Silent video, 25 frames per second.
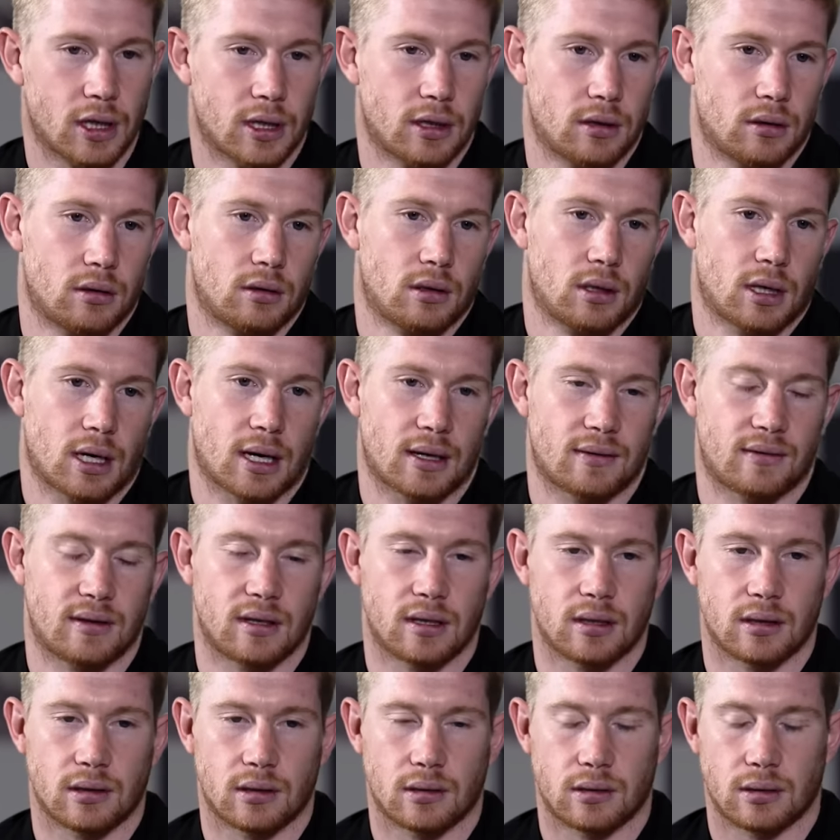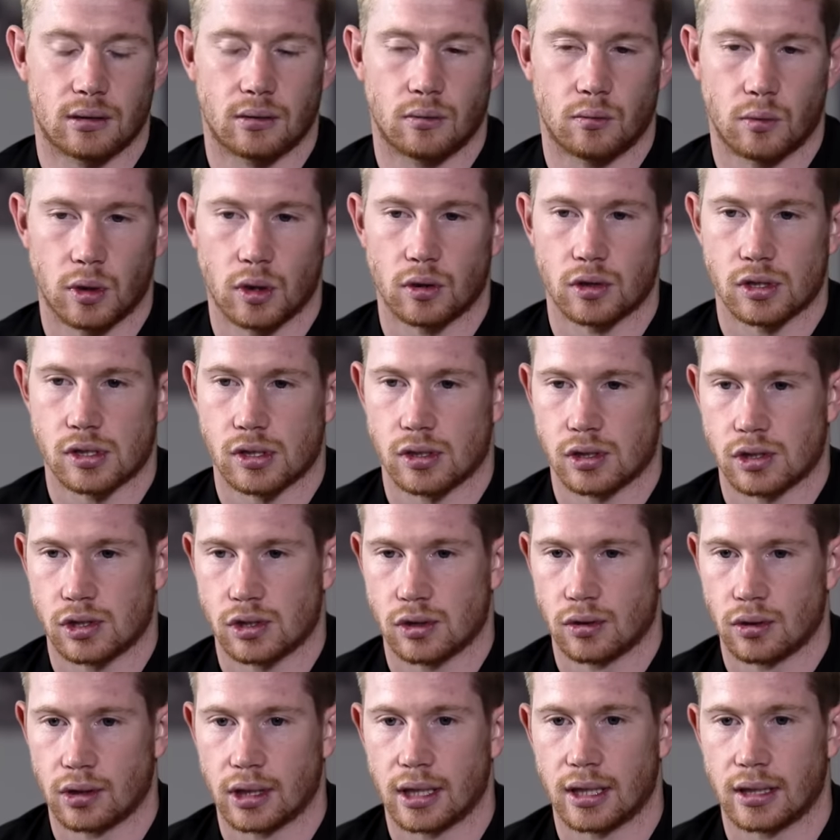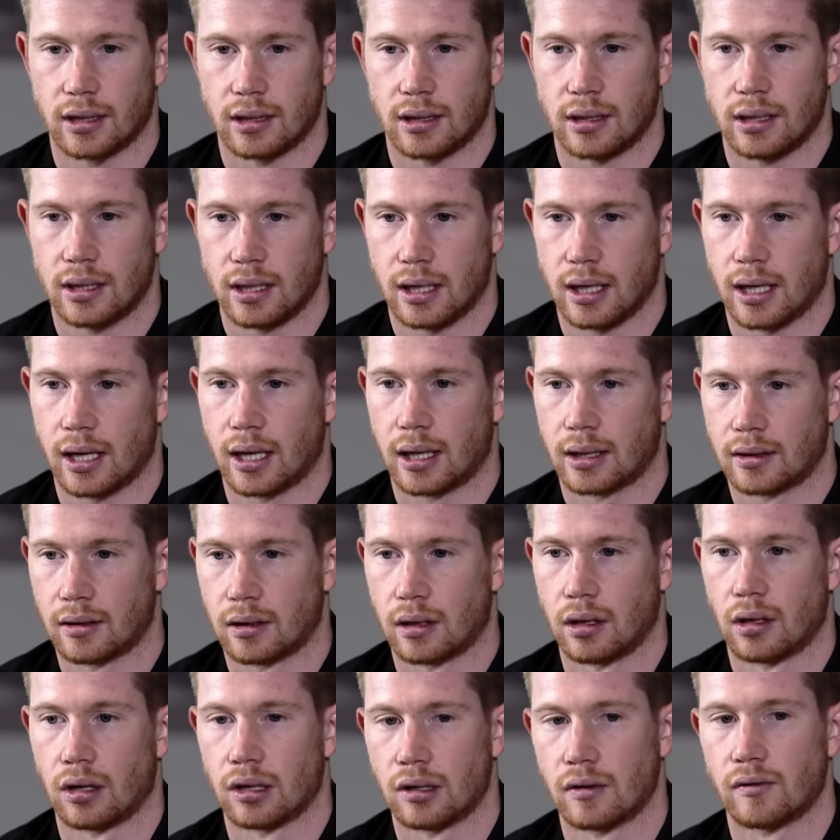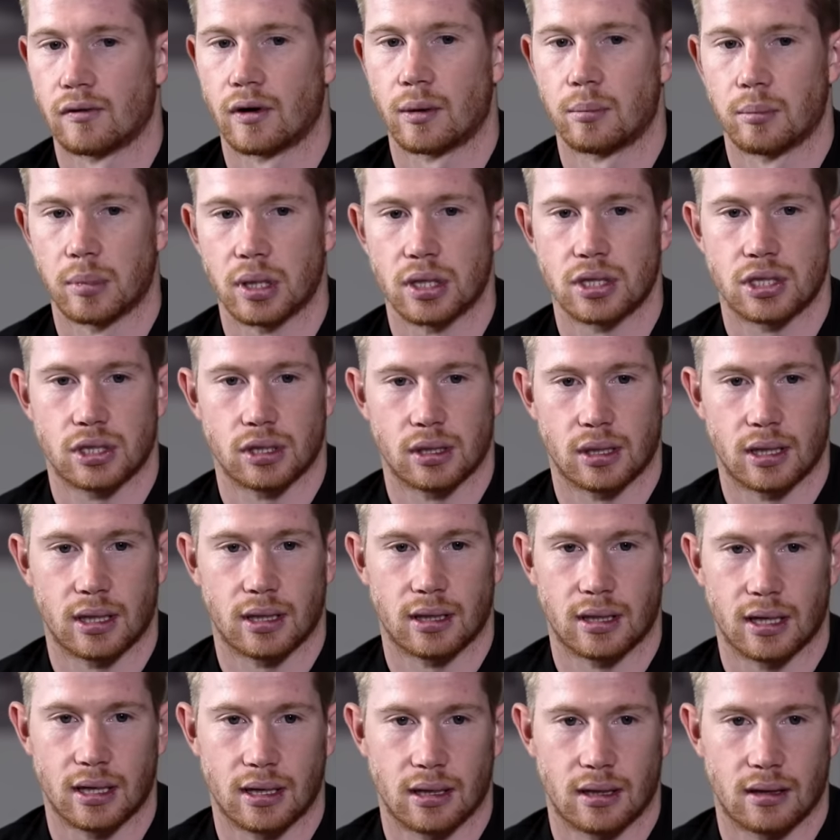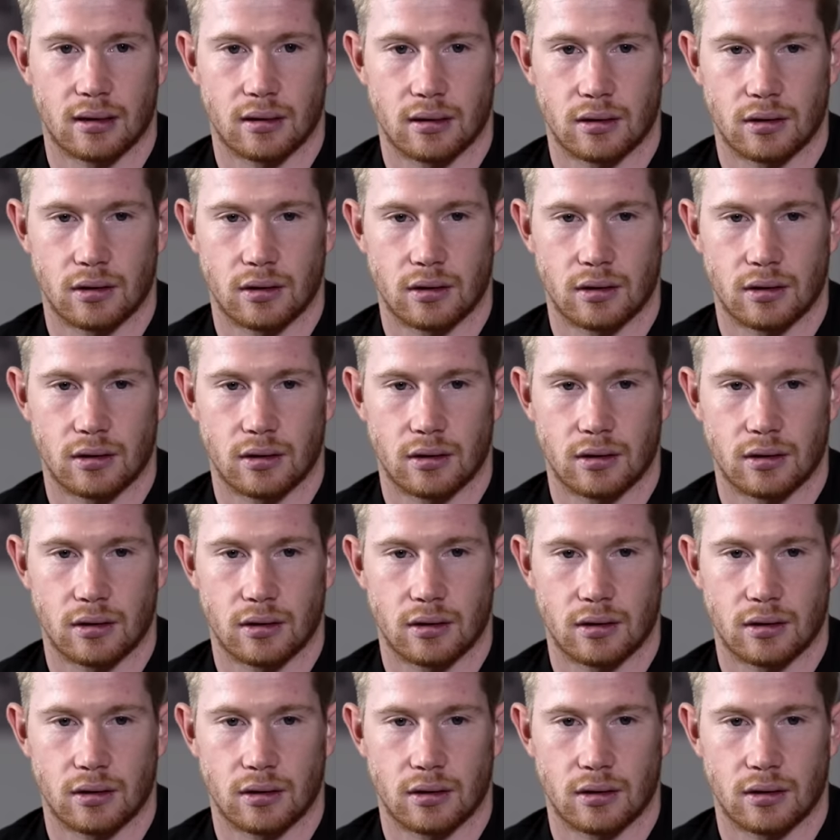And I think we also saw that he had a lot of ambition, and then